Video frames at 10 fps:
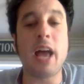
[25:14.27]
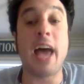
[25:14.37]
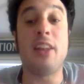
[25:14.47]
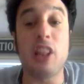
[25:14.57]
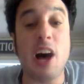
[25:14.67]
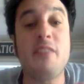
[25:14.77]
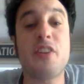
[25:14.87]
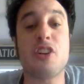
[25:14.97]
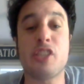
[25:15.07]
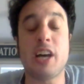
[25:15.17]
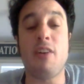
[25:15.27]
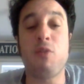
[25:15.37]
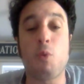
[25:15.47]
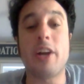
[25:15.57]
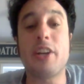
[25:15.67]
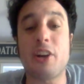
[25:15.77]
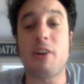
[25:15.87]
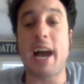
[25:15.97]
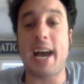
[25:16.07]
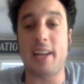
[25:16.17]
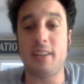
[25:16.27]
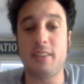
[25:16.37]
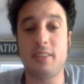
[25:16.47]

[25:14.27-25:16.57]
and love yourself where you're at.